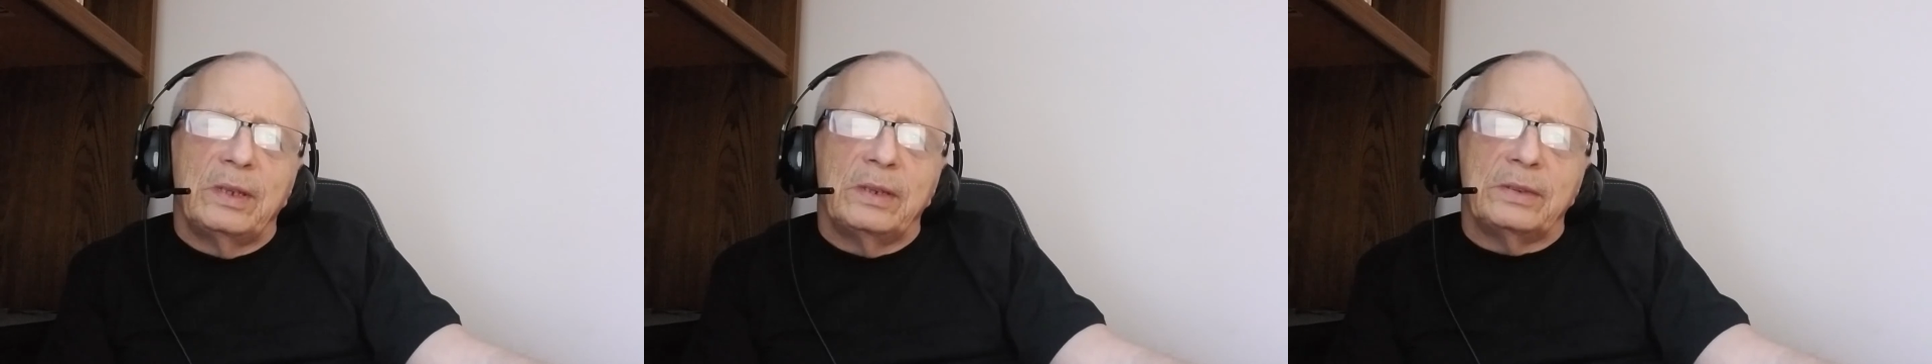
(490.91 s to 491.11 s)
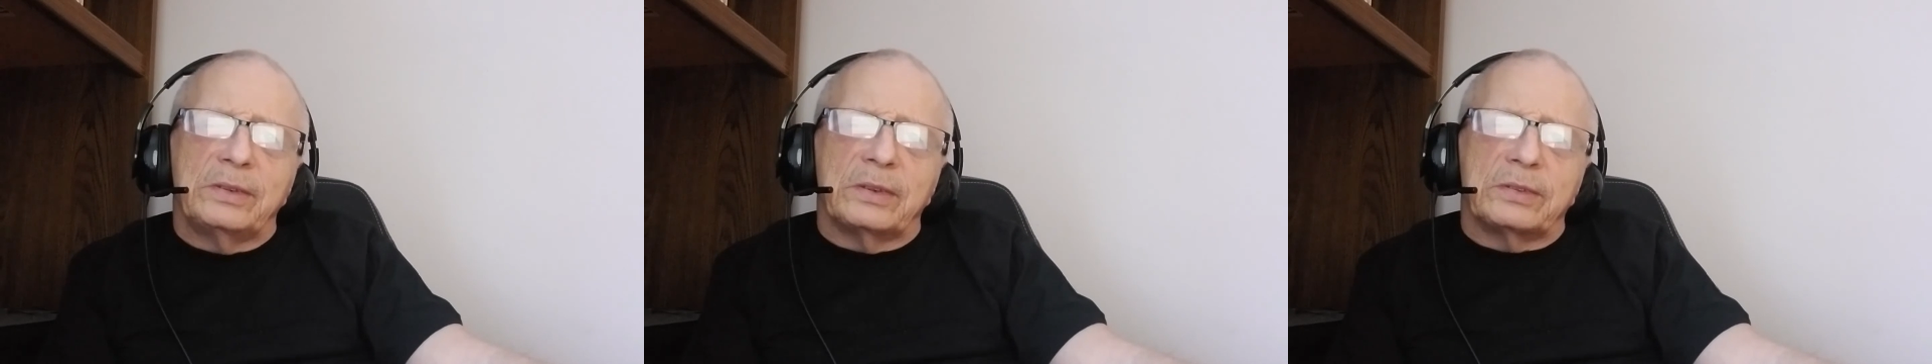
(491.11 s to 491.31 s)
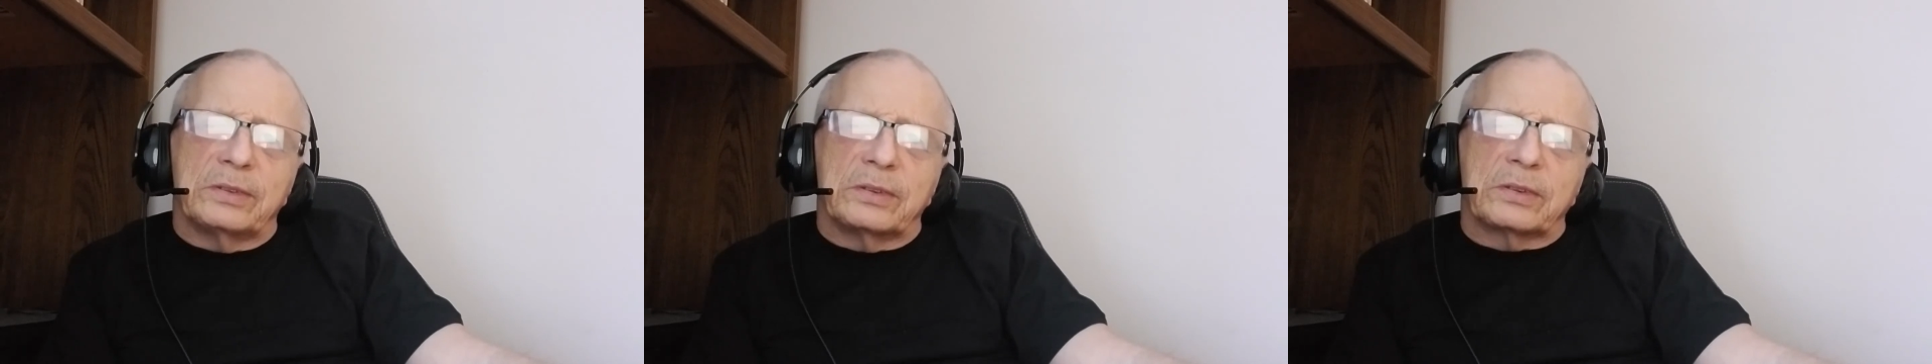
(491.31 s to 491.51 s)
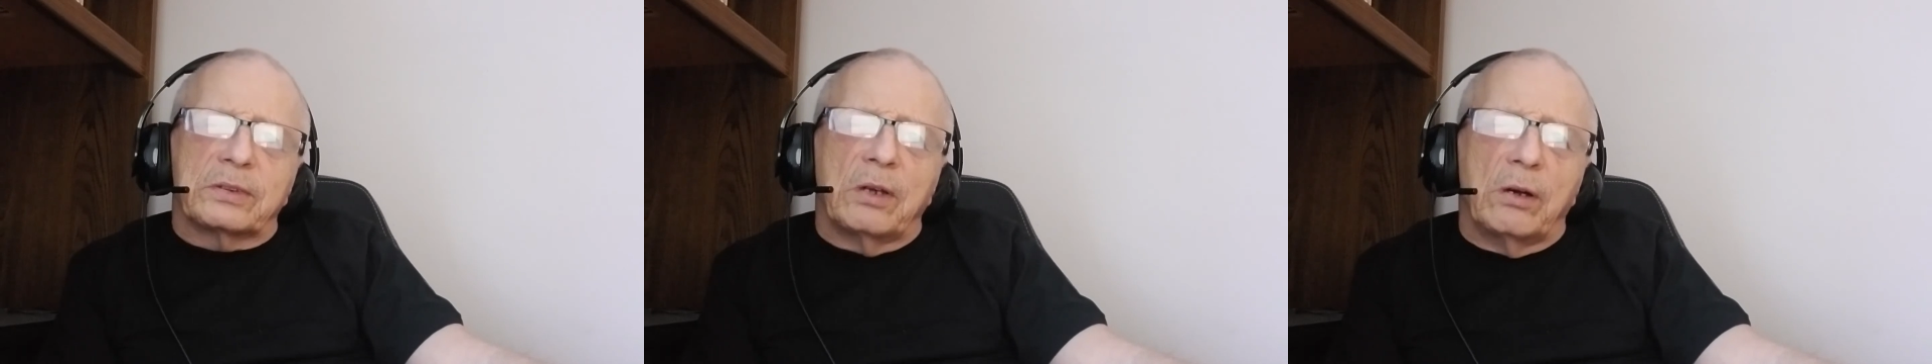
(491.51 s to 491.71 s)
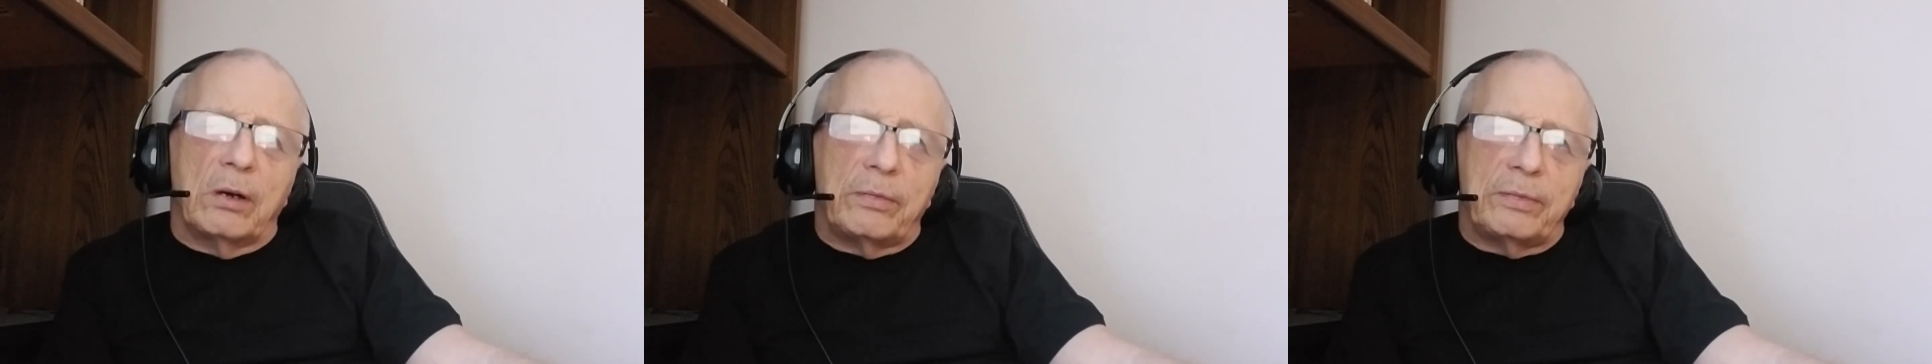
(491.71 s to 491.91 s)
such as
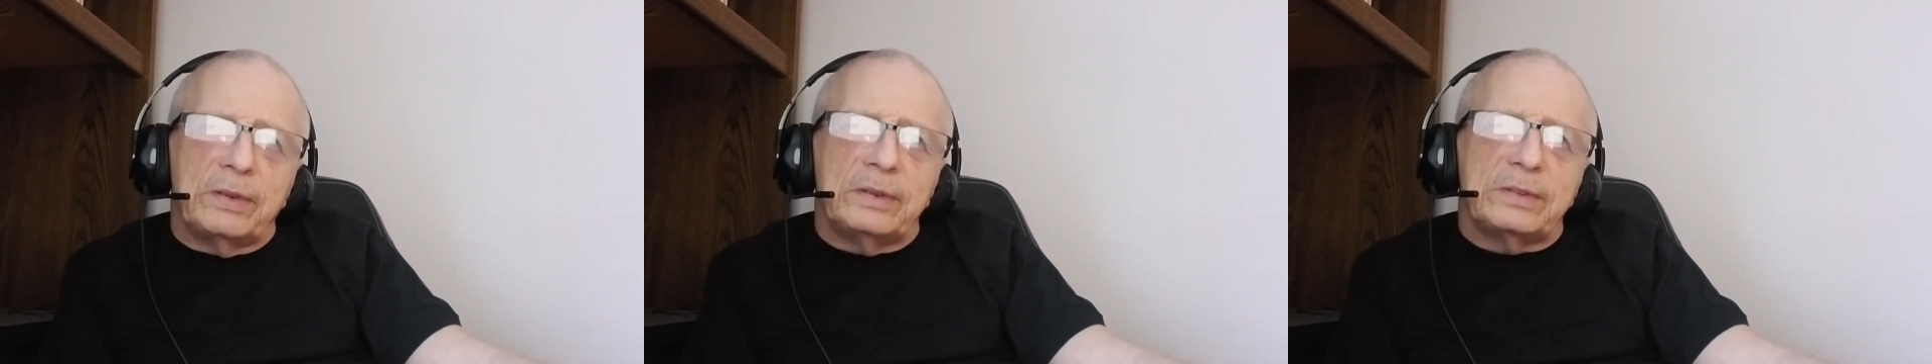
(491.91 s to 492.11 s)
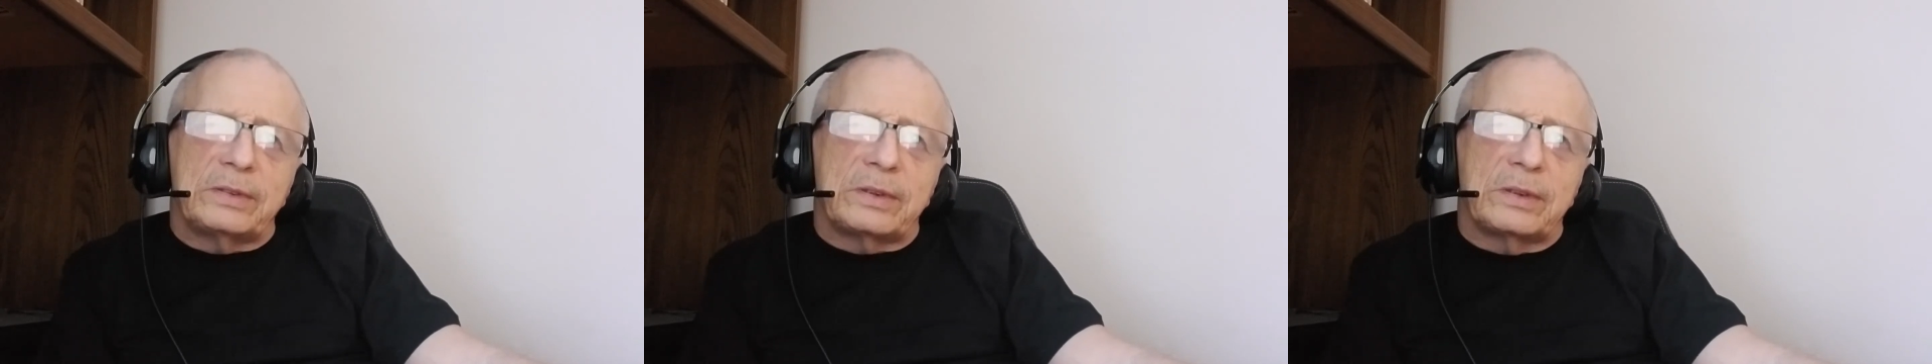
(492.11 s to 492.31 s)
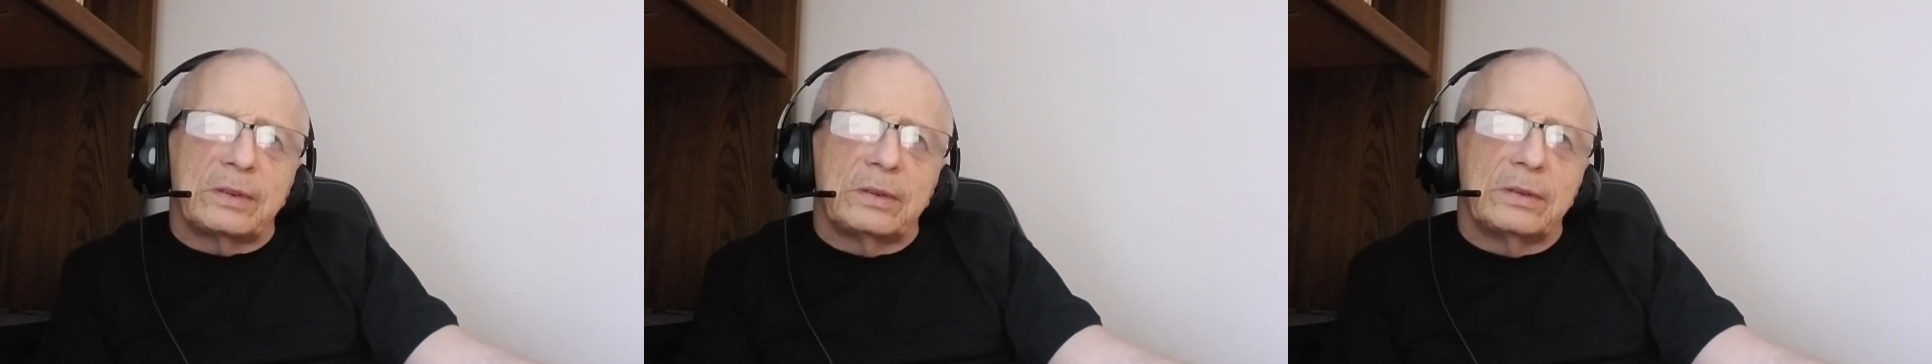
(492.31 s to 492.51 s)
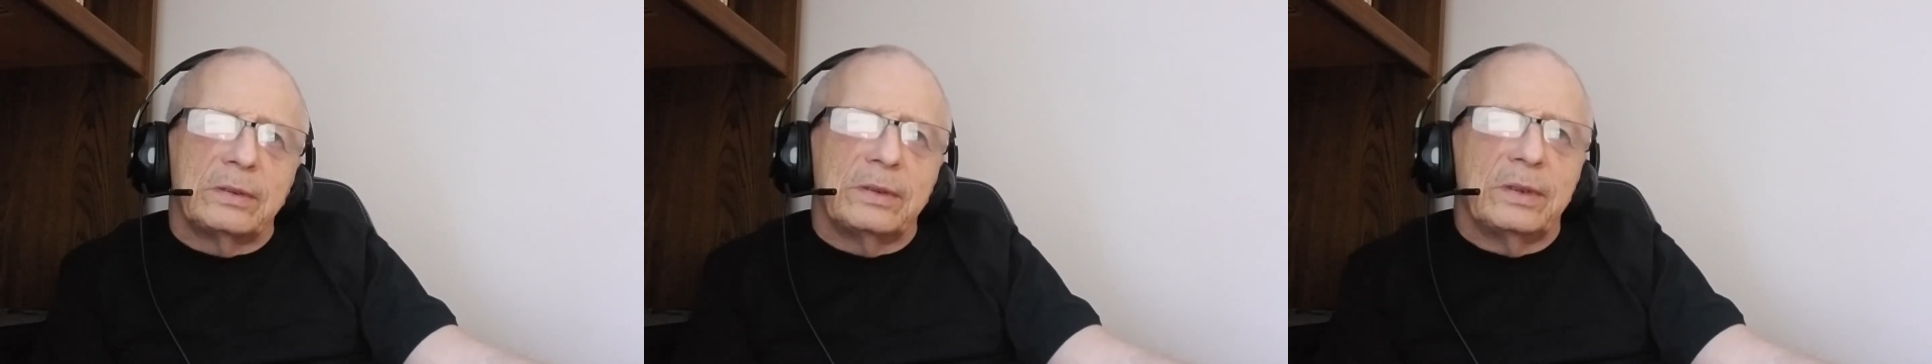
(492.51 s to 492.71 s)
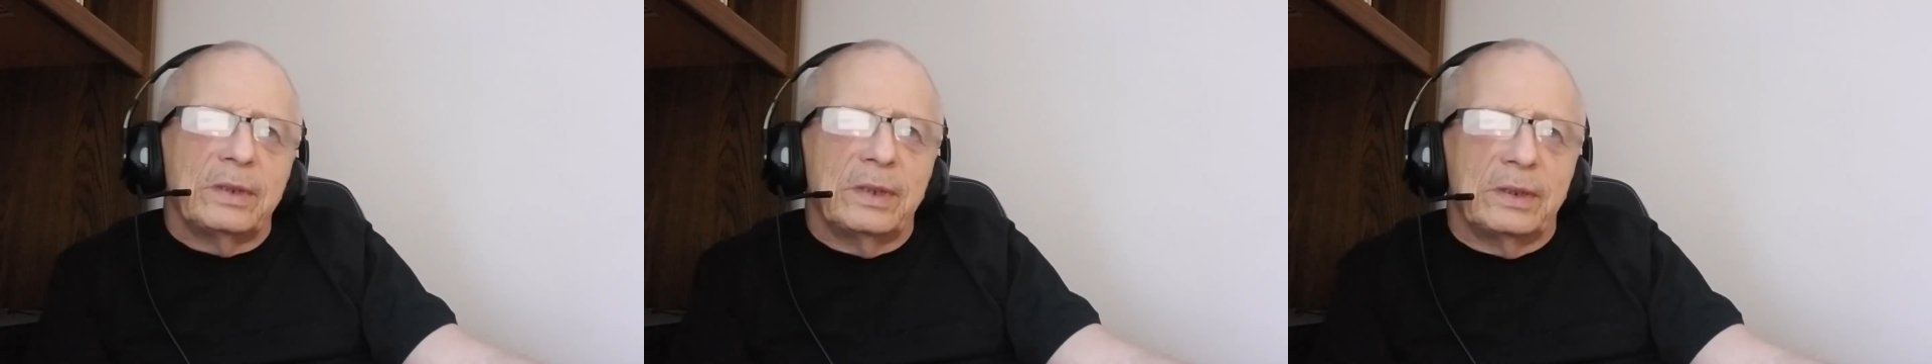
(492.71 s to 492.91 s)
coffees
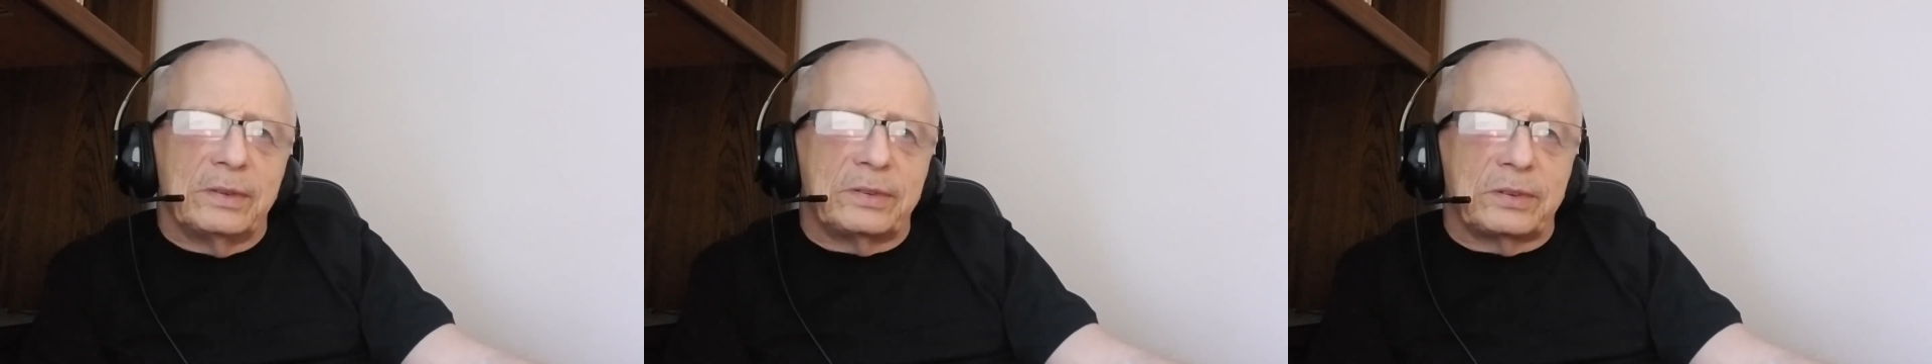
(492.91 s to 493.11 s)
and